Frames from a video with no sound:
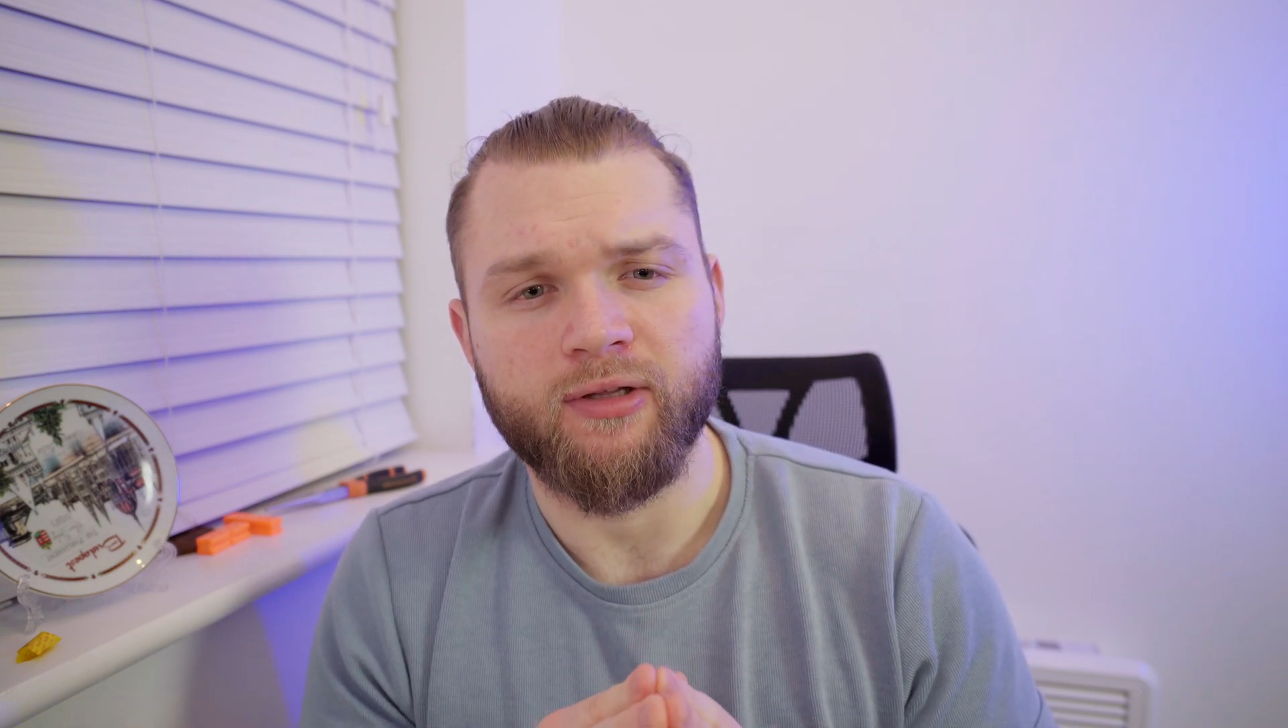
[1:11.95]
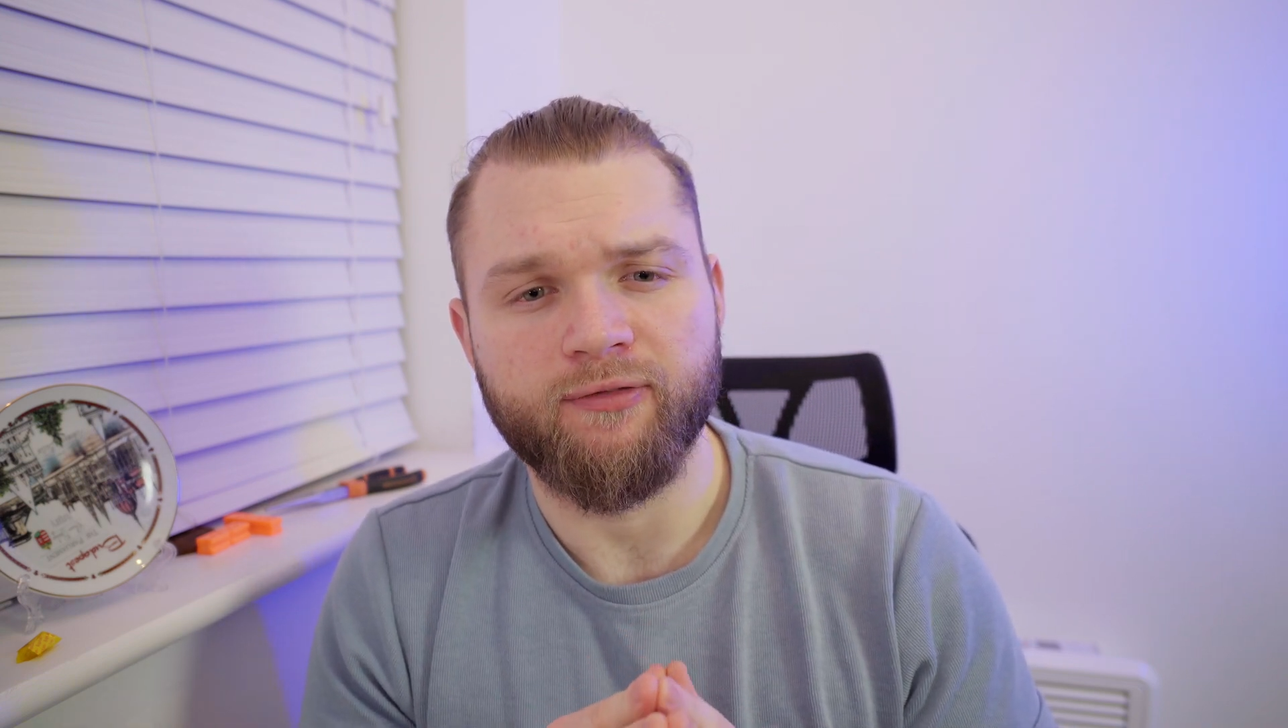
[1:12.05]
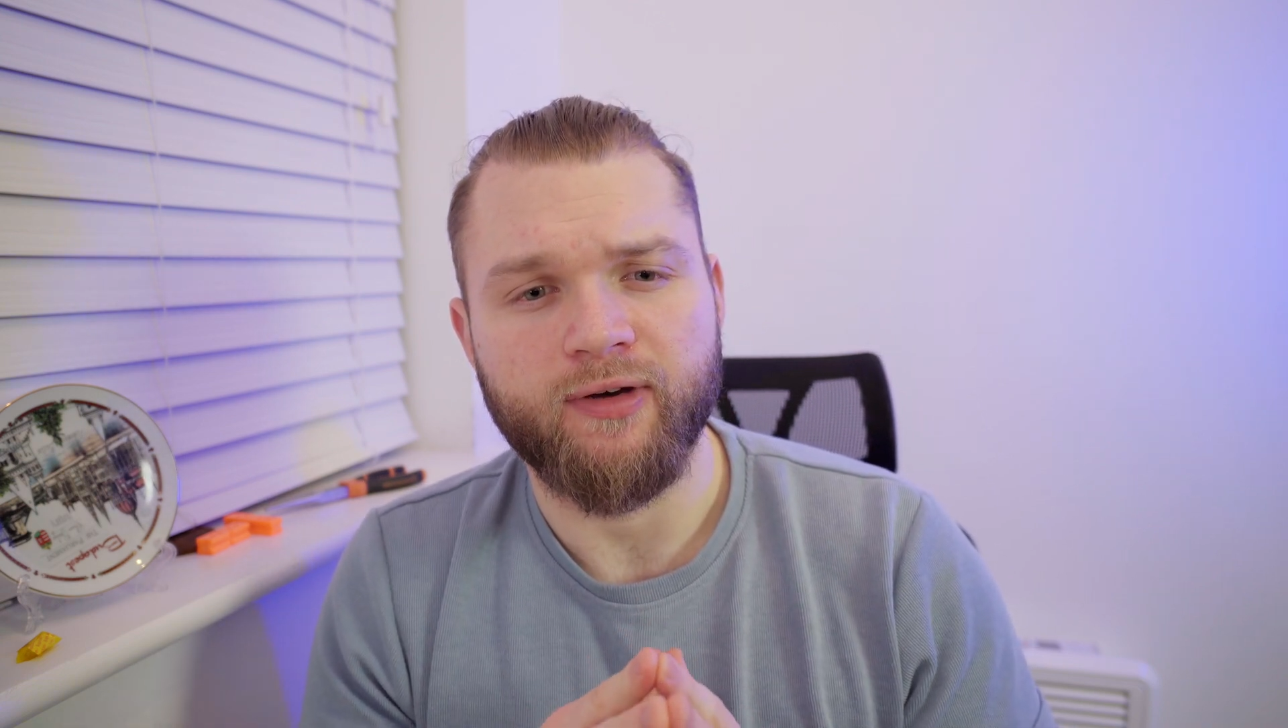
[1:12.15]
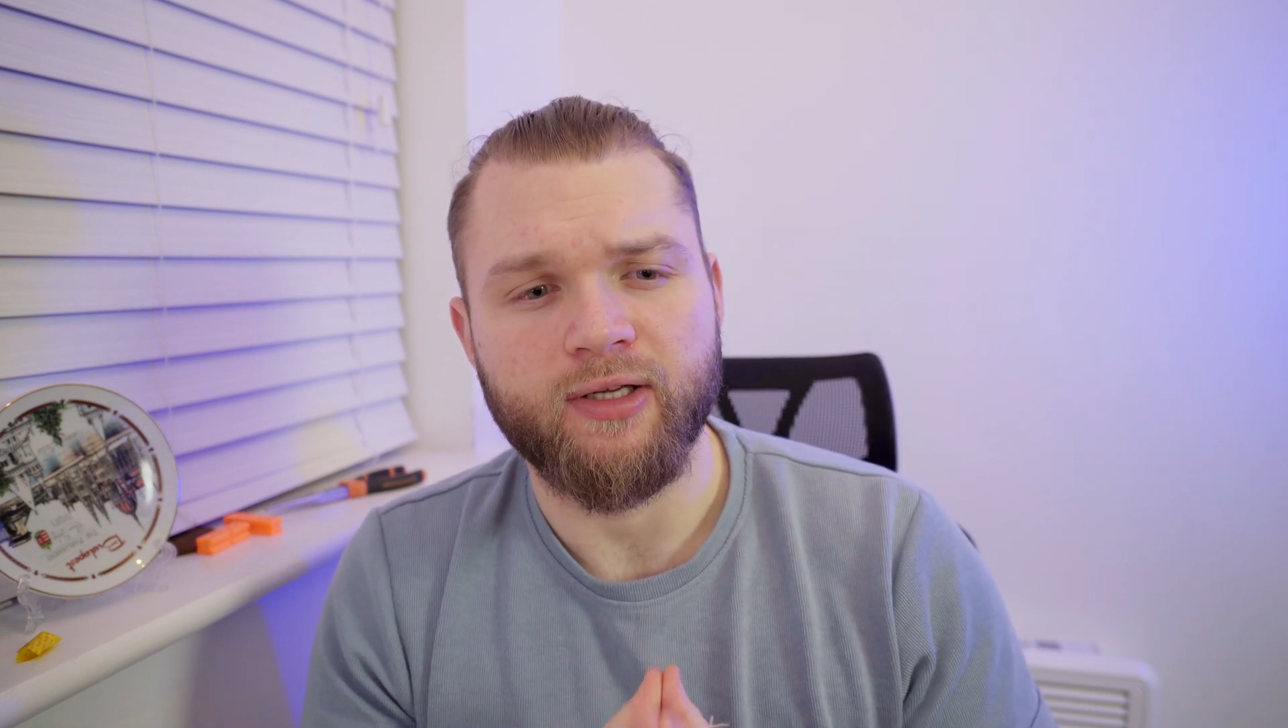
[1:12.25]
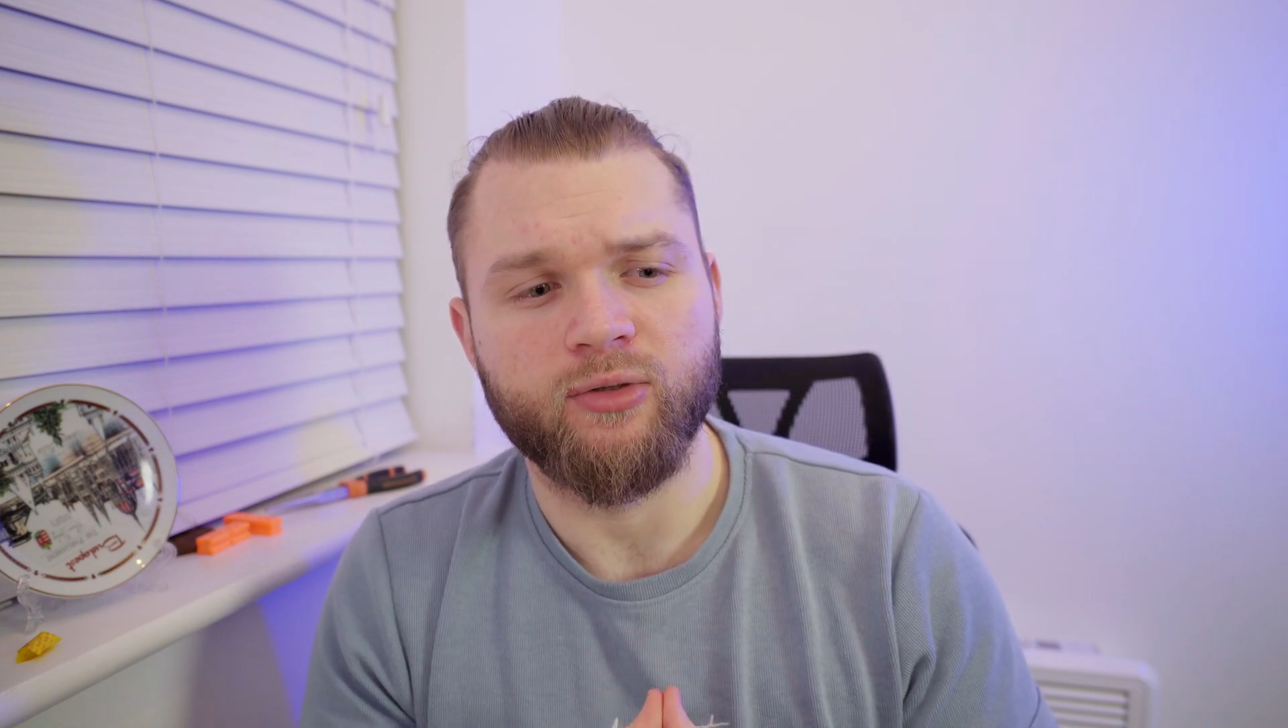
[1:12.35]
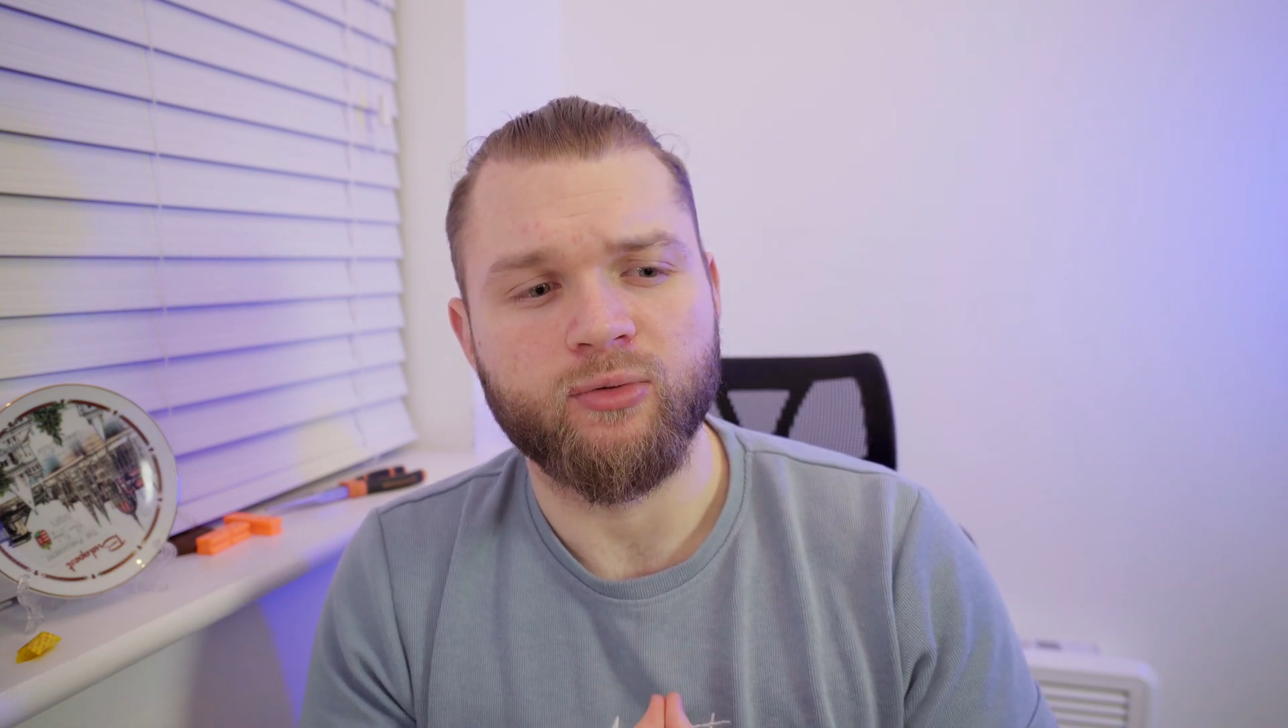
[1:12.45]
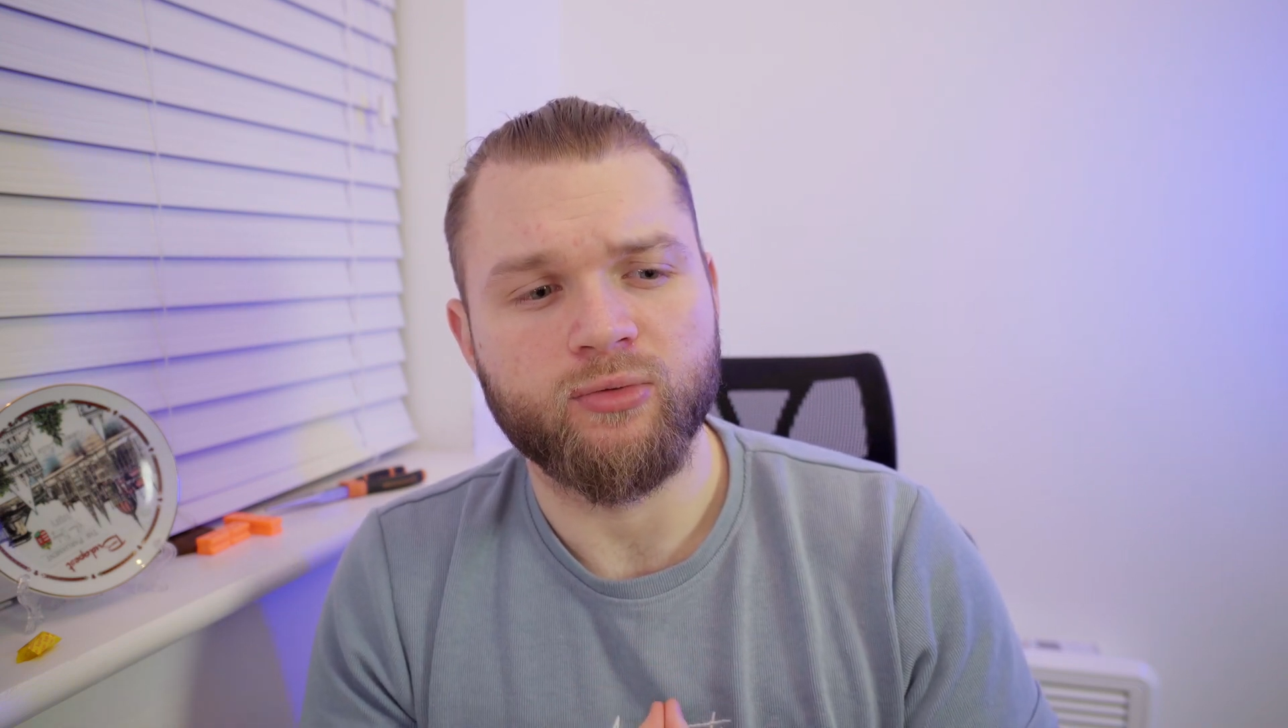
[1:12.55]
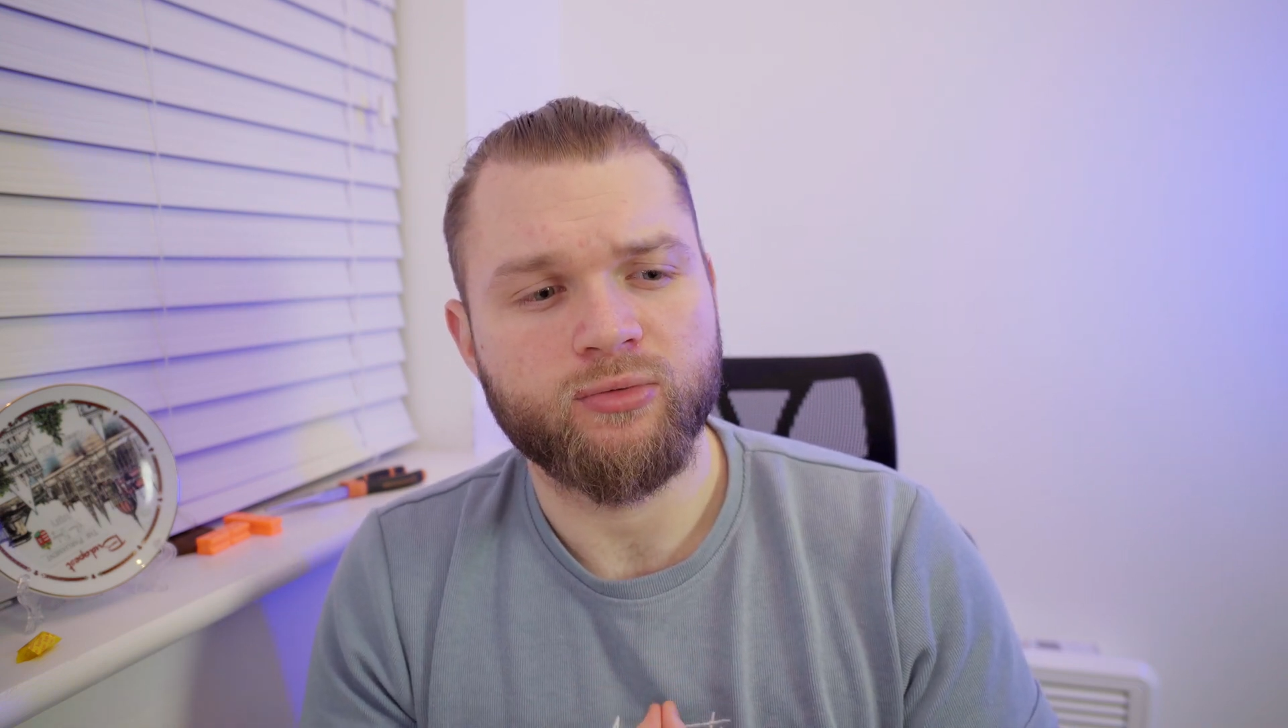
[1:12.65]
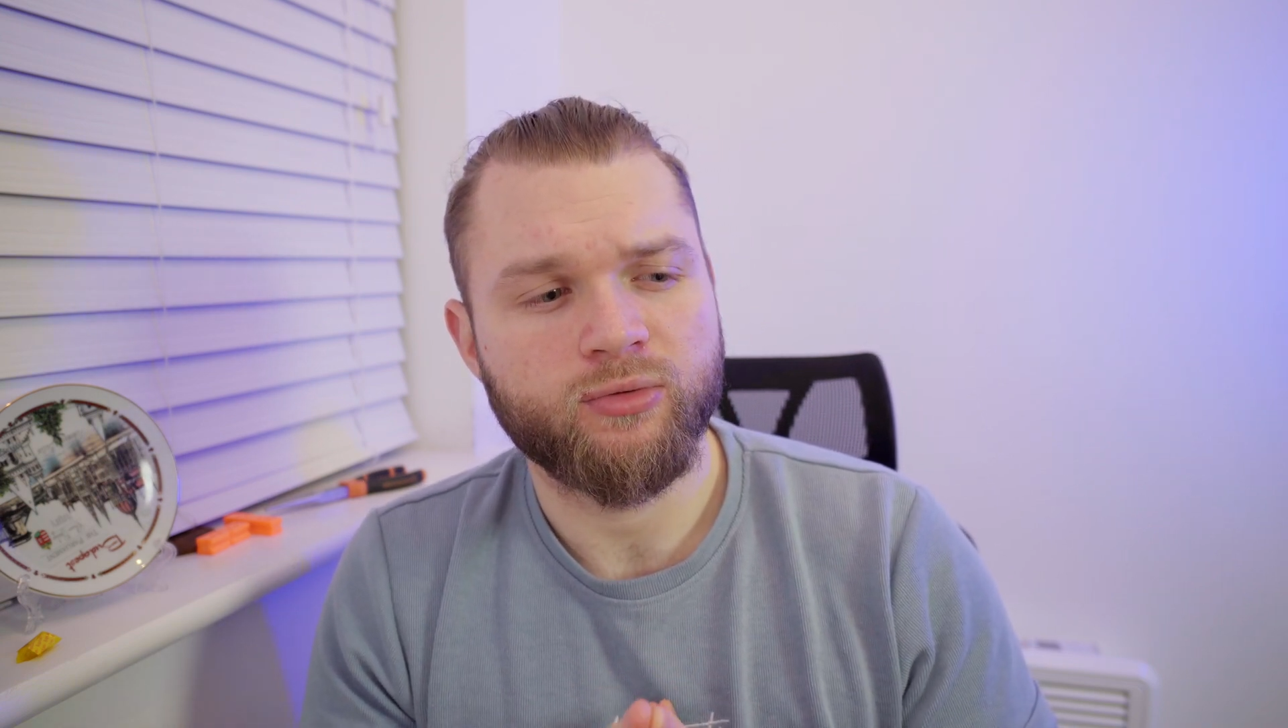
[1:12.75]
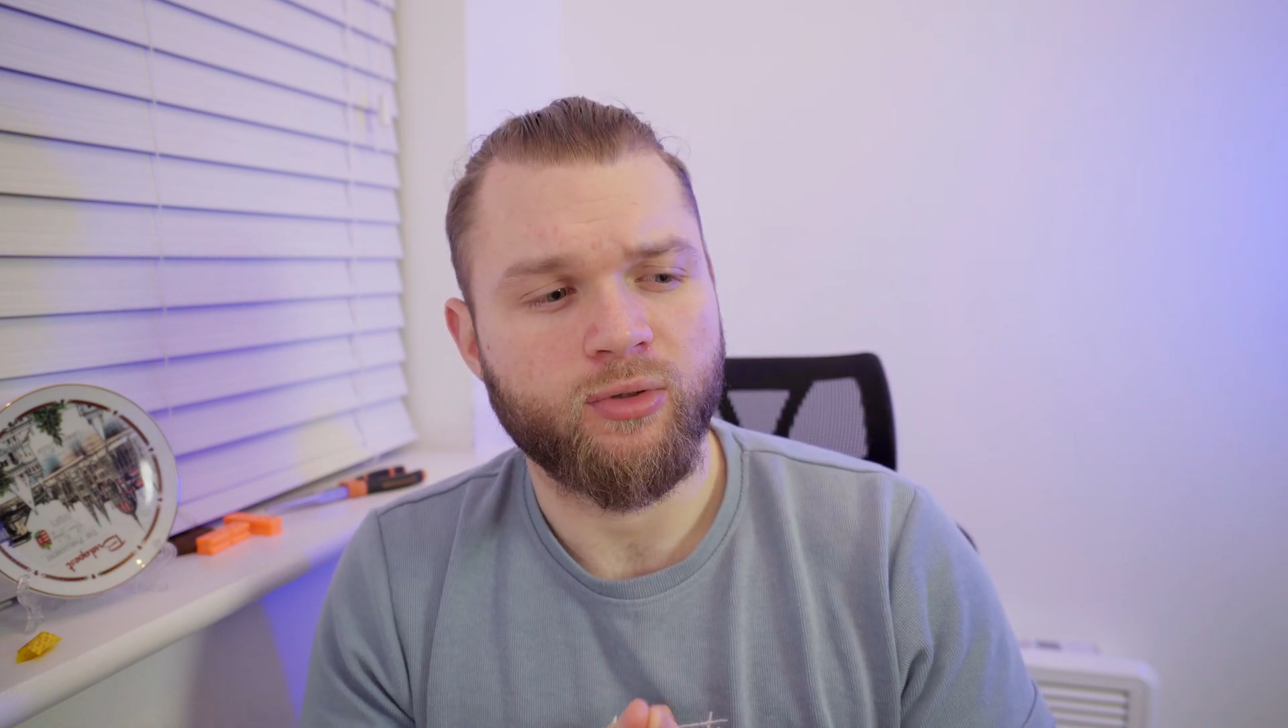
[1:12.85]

the final